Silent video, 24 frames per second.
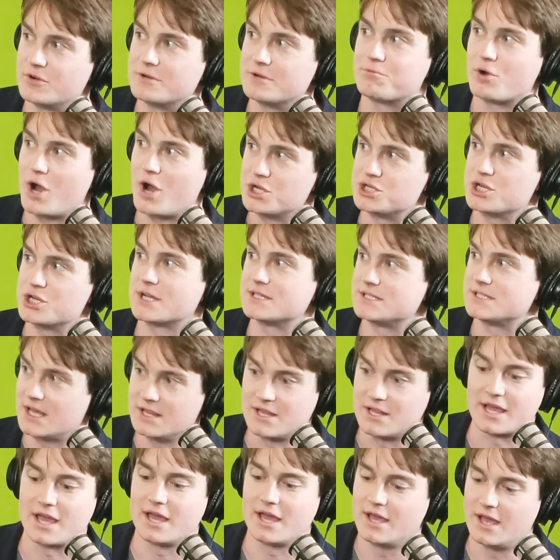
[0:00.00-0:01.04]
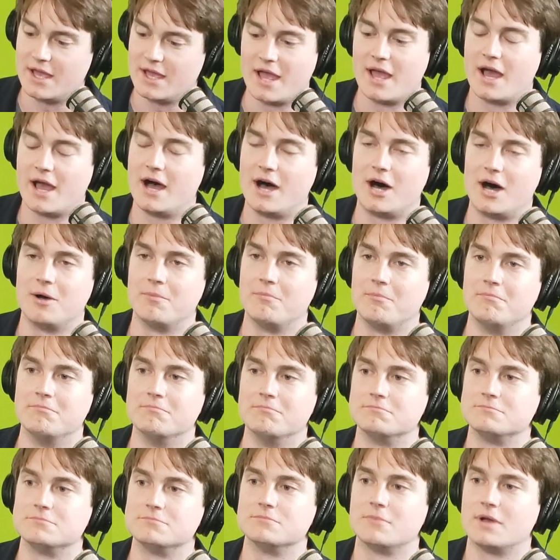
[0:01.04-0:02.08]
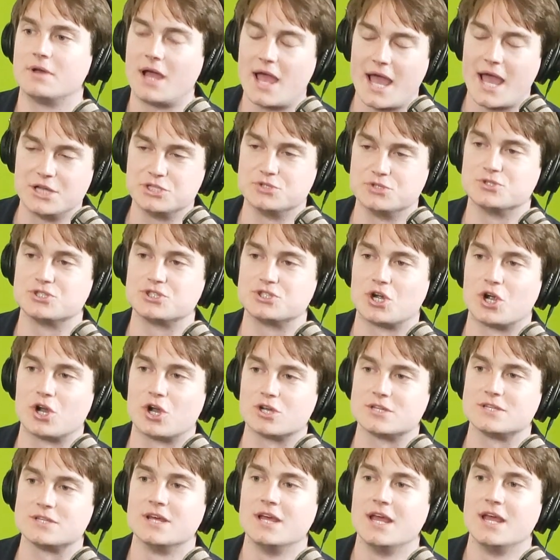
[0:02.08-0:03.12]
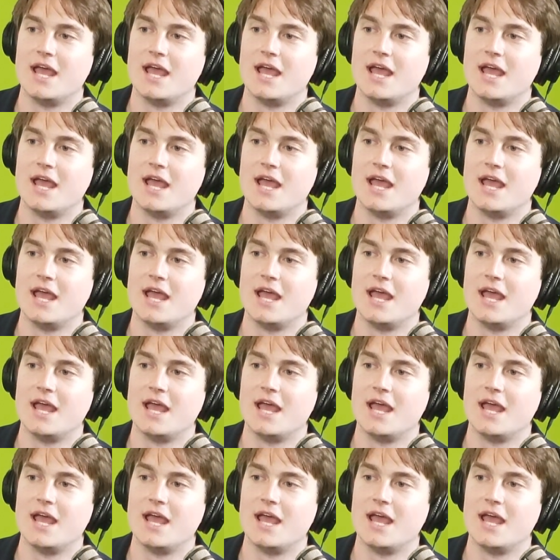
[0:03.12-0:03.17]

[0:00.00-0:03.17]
projects as you start,